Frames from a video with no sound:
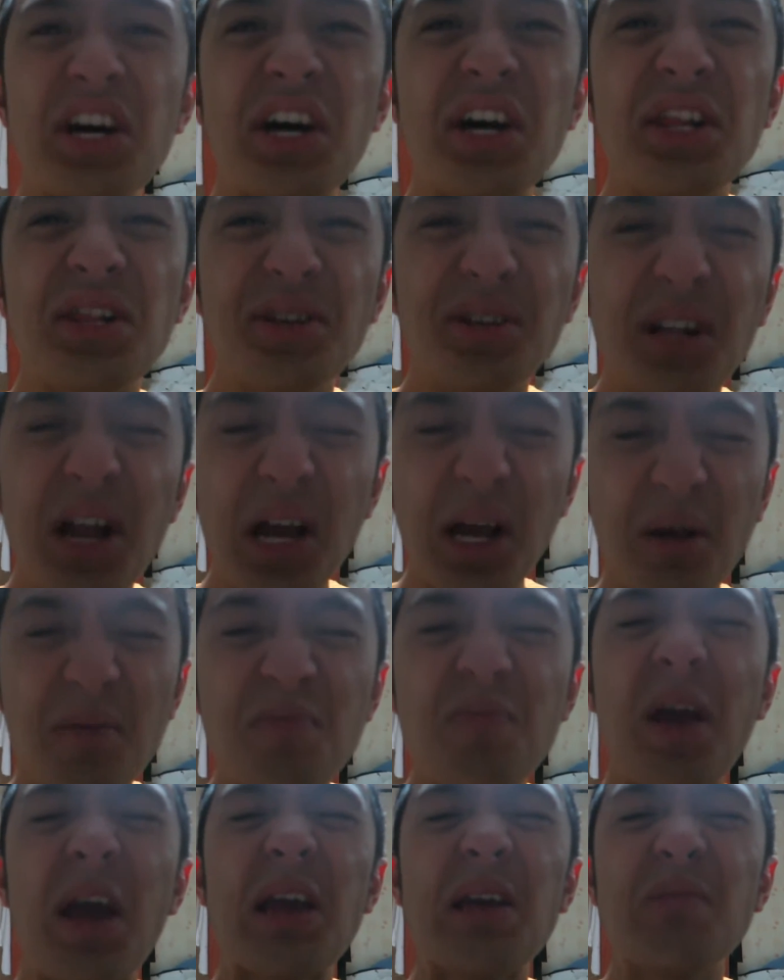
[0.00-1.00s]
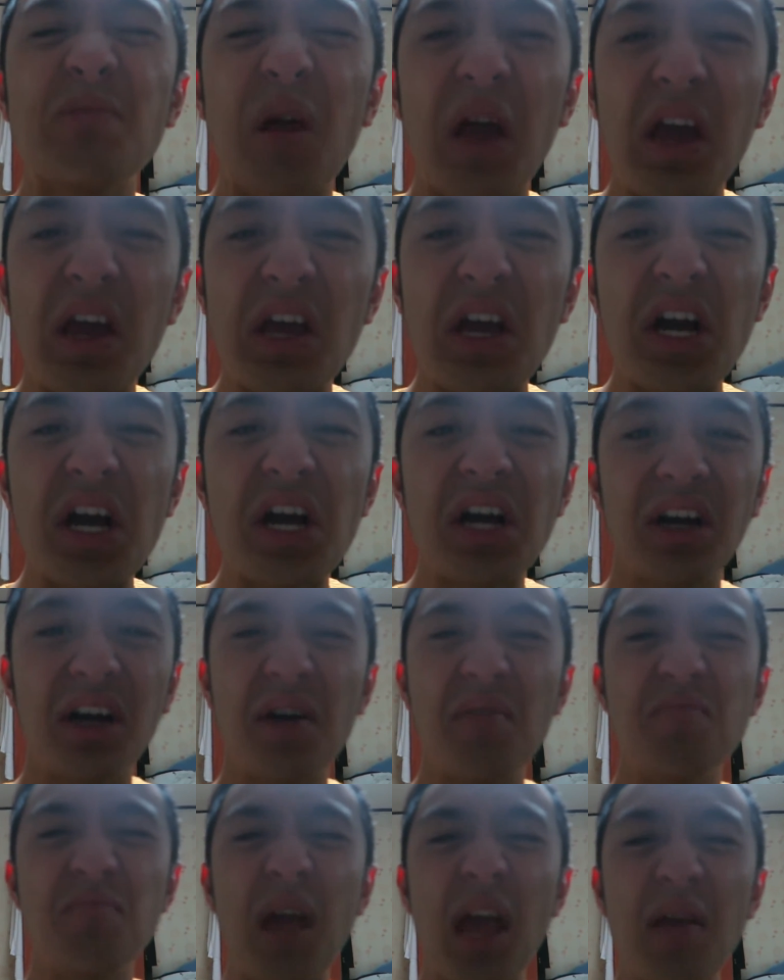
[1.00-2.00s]
I look like a baby
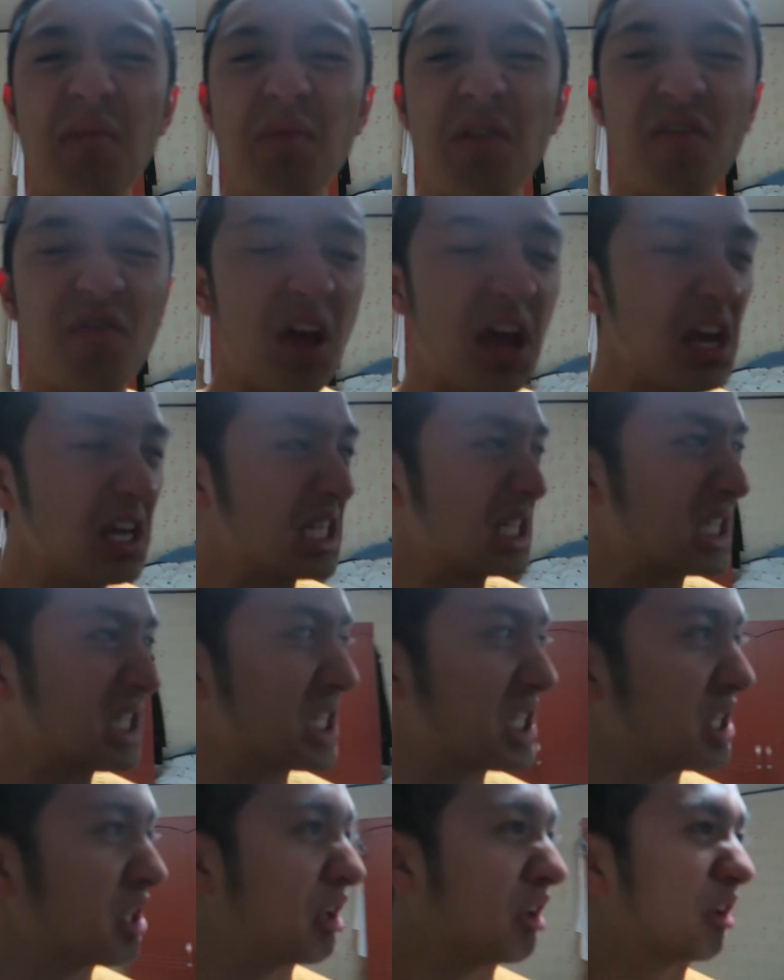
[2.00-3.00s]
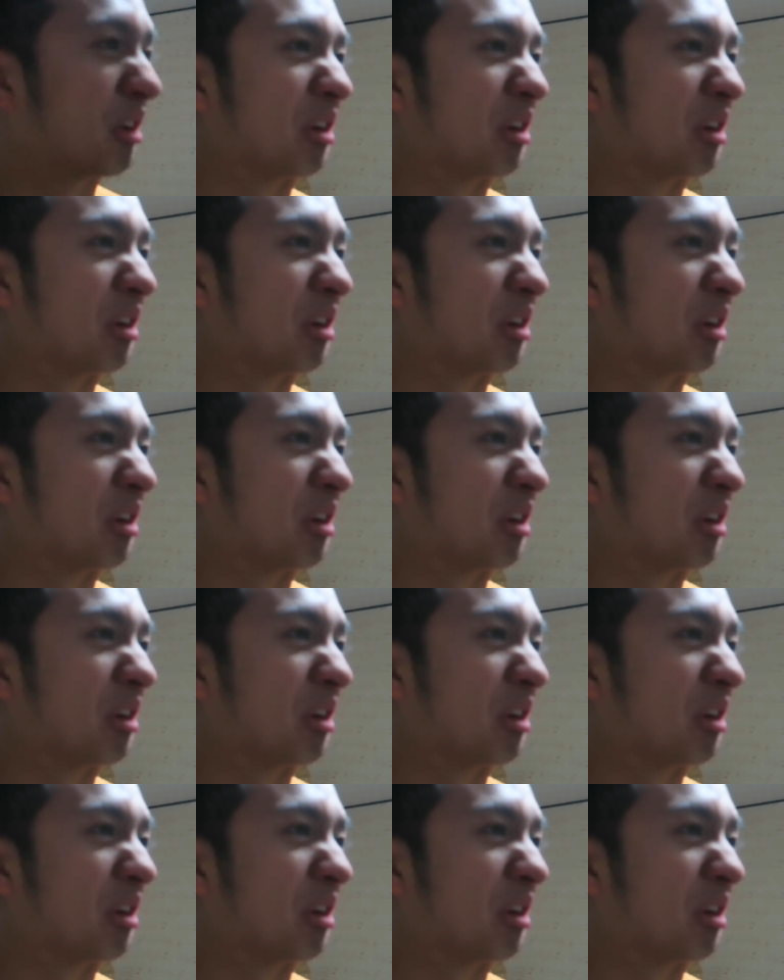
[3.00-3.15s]
baby face